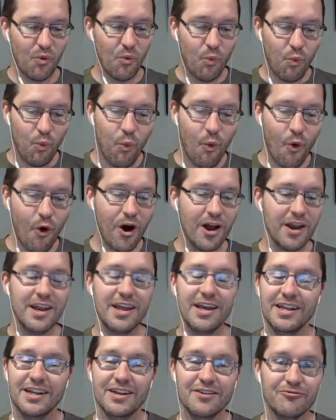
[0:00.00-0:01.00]

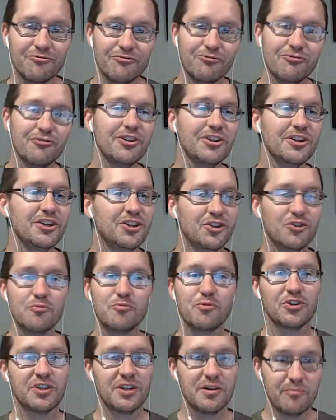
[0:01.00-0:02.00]
one really
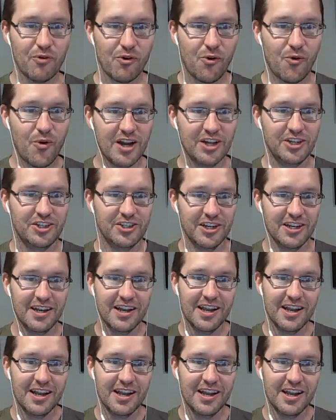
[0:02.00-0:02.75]
super simple question.